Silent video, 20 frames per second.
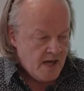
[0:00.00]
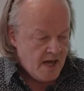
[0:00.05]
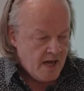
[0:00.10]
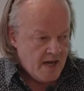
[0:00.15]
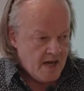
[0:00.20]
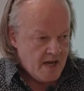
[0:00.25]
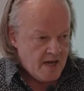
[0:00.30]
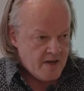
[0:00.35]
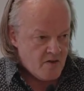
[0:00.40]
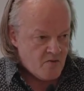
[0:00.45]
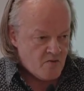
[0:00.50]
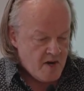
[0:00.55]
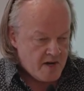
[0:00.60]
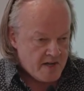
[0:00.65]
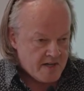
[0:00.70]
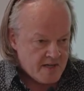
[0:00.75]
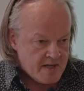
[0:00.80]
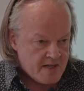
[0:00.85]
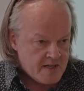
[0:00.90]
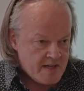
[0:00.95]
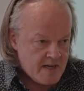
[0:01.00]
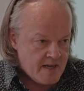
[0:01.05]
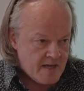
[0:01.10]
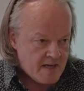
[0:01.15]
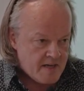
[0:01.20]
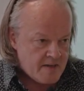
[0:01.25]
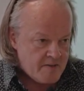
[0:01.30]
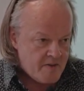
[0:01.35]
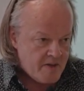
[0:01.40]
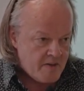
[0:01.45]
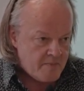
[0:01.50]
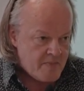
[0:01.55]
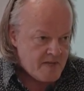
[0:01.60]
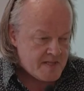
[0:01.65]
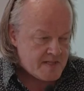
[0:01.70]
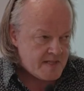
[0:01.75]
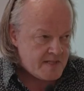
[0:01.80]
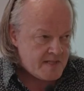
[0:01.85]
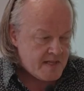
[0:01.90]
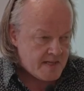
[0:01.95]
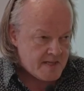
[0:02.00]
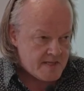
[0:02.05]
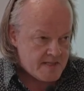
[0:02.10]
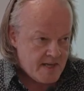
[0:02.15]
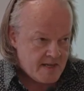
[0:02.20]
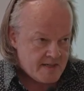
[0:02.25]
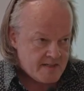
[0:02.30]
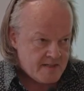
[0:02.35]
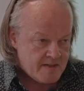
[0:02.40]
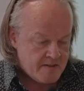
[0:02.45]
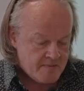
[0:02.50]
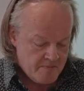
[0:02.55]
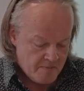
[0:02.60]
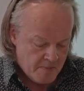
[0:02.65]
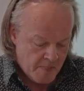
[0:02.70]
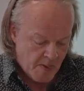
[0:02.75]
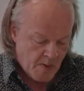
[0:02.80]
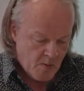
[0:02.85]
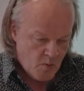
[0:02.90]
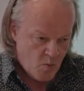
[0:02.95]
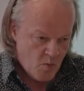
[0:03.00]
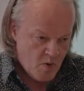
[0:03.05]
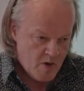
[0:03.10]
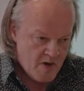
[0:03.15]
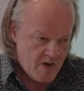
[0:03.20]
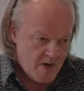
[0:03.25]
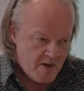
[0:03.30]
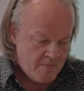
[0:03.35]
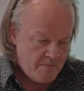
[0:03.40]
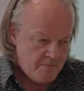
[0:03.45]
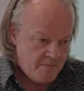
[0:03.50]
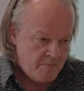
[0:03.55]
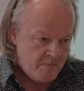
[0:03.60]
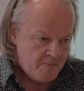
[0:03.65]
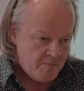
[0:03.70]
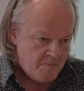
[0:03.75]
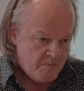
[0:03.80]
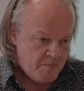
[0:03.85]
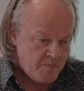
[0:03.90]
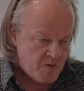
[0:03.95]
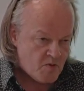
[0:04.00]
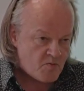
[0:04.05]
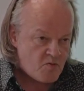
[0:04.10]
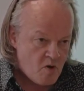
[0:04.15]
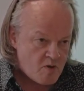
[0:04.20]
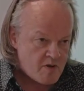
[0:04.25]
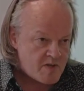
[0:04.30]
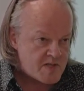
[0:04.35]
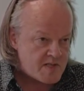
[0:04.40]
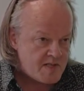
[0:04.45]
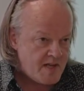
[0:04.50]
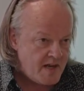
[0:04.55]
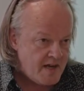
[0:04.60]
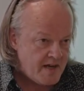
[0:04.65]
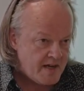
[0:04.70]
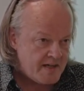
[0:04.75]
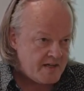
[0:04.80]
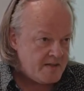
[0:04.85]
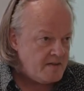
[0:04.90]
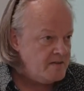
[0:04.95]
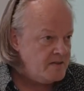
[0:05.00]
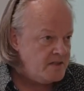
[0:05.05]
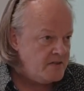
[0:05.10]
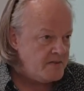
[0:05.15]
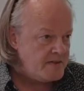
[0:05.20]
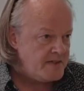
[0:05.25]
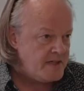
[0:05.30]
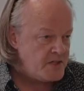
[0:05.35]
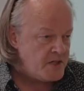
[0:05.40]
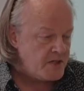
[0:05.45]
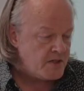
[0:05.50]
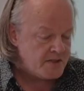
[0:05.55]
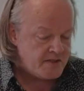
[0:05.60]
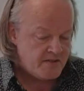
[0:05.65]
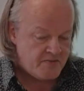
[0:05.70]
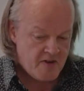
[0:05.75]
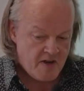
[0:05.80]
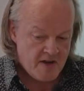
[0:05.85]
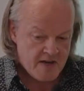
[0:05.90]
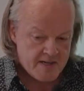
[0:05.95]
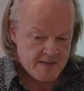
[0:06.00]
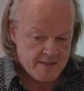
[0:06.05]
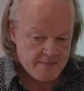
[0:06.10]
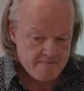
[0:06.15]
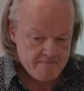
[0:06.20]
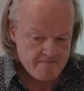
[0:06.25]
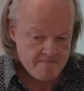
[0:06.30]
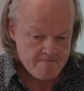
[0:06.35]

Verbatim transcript: uh, in running a, a, a busy city centre were the wrong side of a digital divide.